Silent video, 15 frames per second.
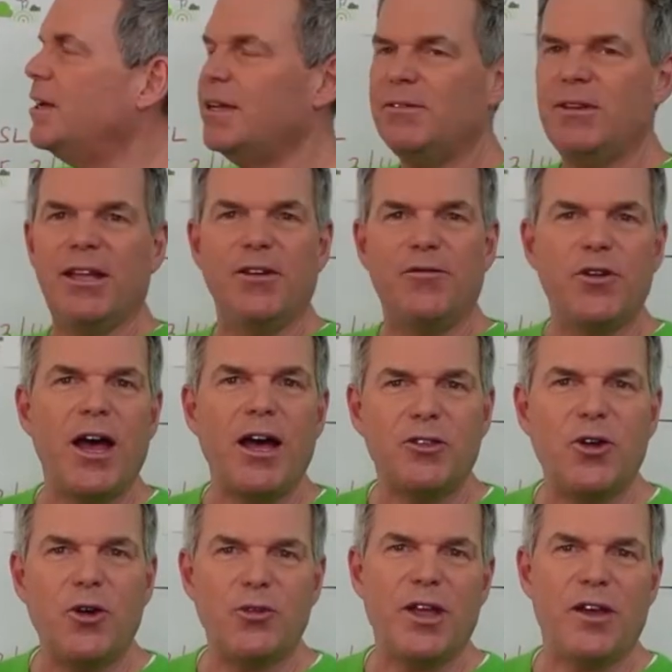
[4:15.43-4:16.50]
If you
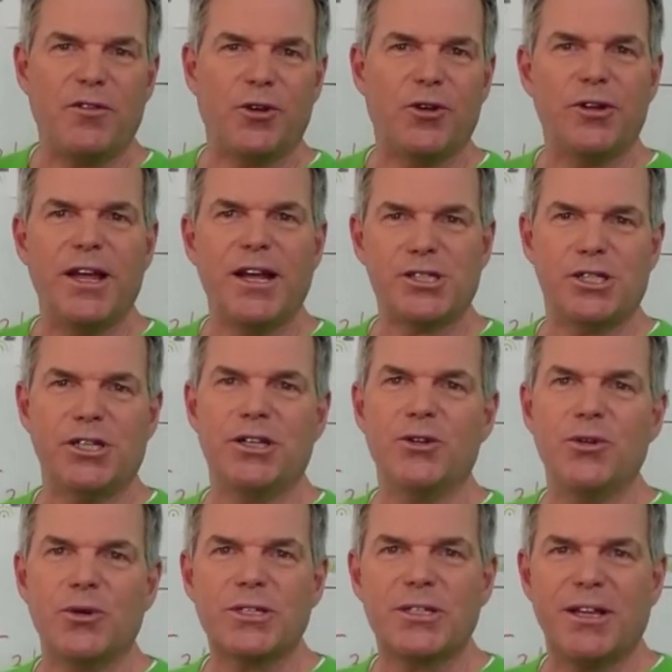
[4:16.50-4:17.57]
don't have a connection, it
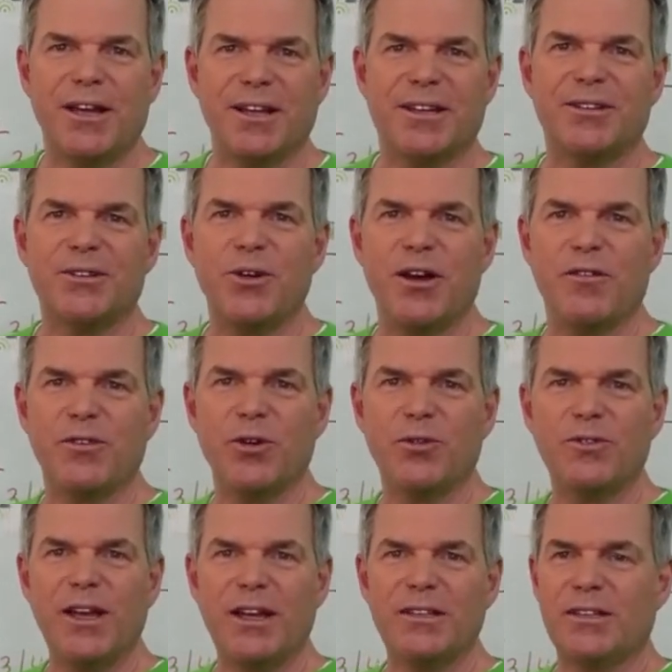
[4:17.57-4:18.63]
looks like you have no
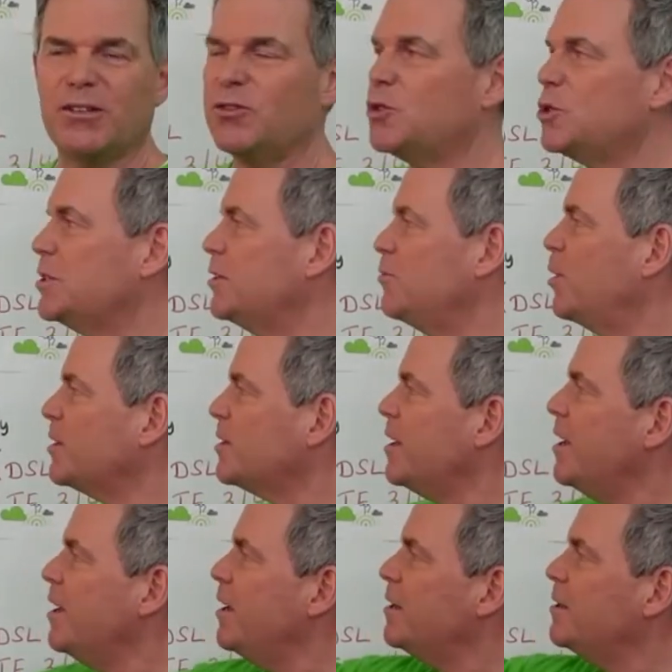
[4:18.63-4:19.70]
data to see, but
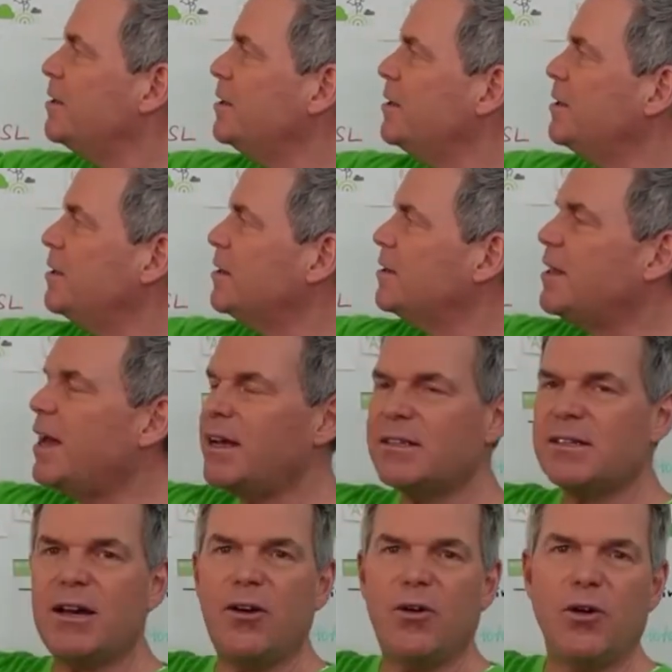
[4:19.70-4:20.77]
the
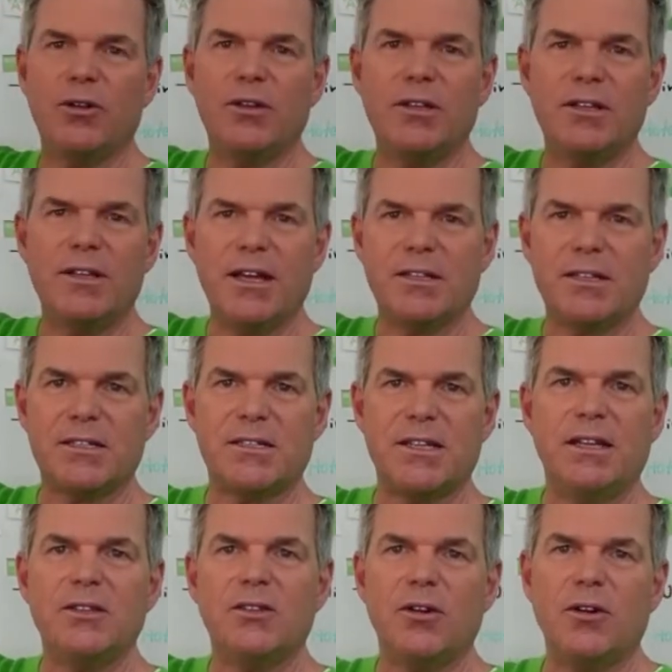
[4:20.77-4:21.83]
data on the data
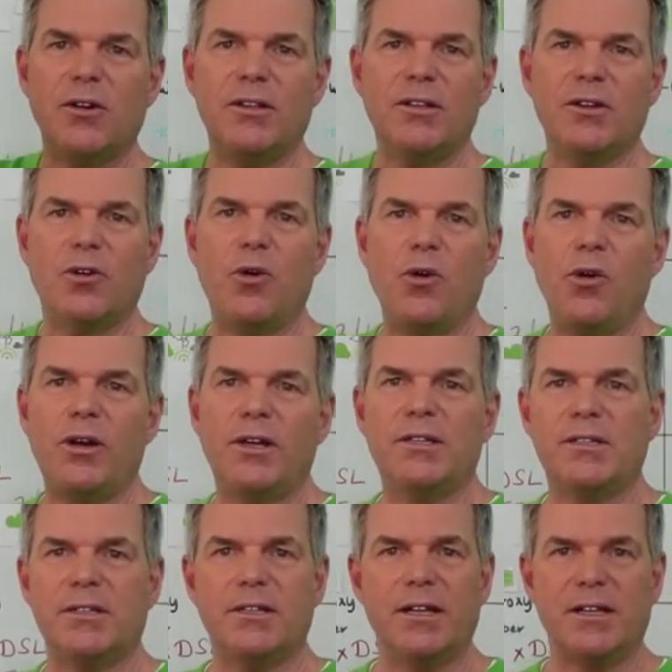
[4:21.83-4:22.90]
center and the core
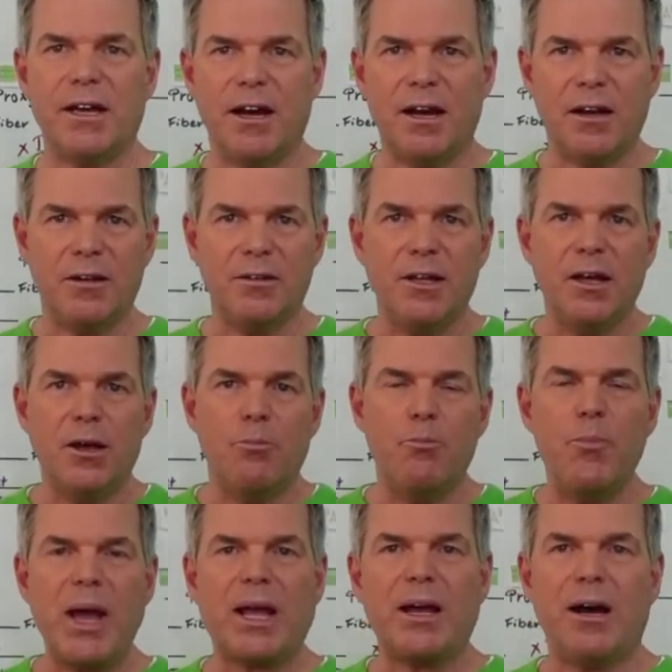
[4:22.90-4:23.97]
internet are
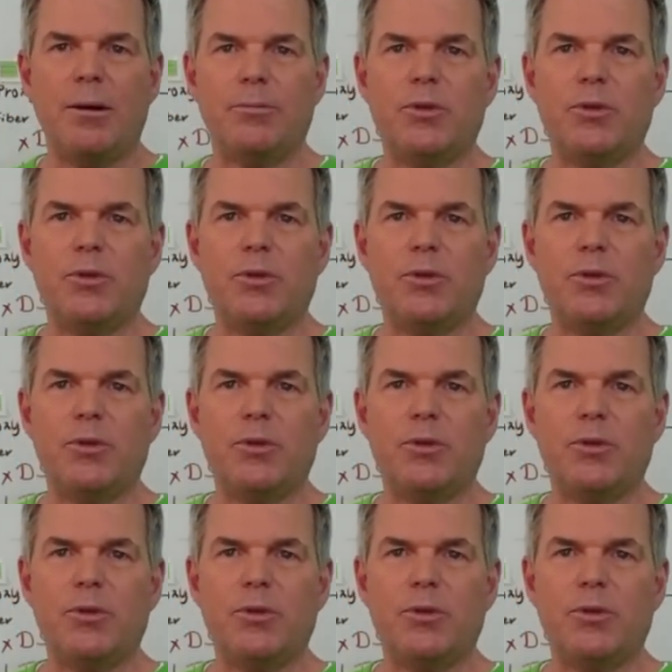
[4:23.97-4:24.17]
backed up